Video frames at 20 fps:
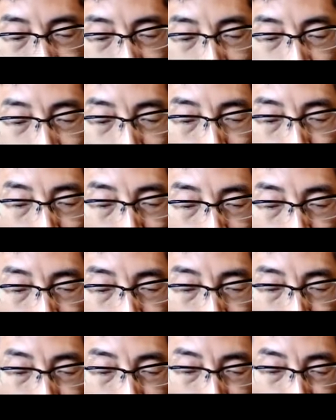inscribed
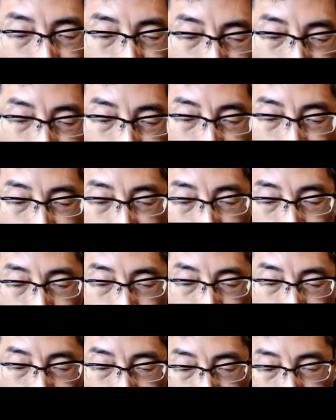above the cave
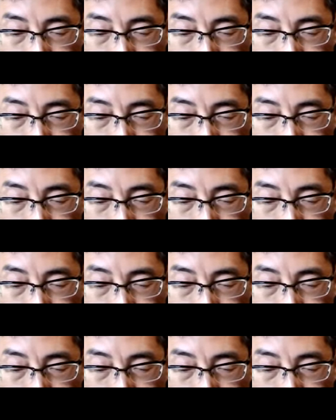entrance